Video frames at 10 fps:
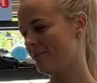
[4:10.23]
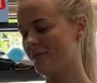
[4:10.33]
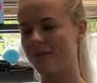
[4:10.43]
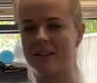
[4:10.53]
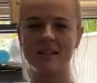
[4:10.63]

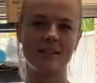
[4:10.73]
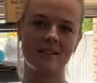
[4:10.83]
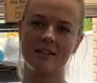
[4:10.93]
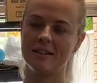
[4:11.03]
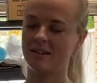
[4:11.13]
New car.
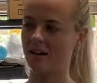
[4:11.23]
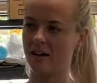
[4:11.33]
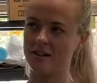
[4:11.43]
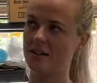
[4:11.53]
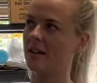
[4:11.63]

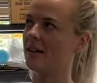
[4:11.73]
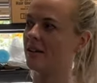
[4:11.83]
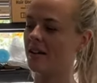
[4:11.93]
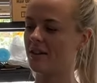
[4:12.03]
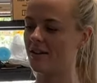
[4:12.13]
I
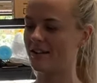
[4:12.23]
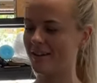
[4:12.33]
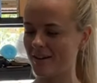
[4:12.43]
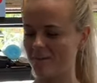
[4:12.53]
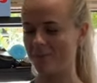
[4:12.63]
cannot.
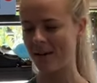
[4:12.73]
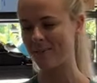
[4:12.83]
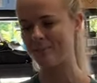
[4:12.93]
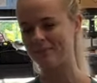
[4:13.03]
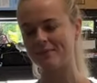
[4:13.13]
Could
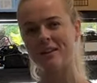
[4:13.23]
be, could be